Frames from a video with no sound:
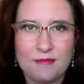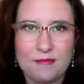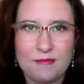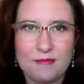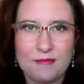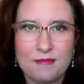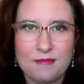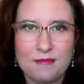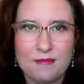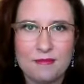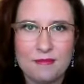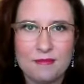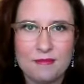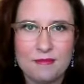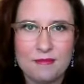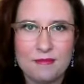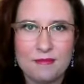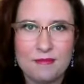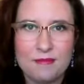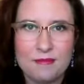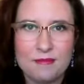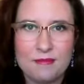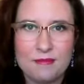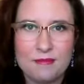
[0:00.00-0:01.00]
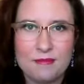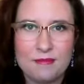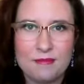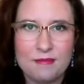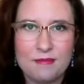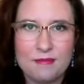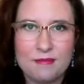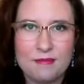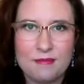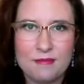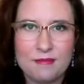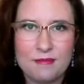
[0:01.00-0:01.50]

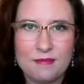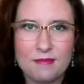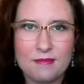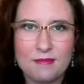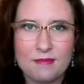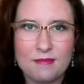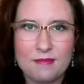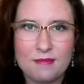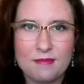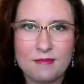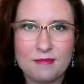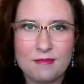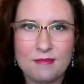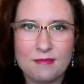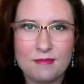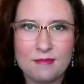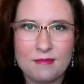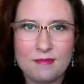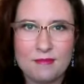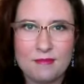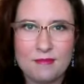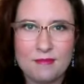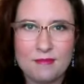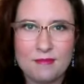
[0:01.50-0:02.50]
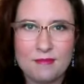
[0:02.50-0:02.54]
Nobody speaks.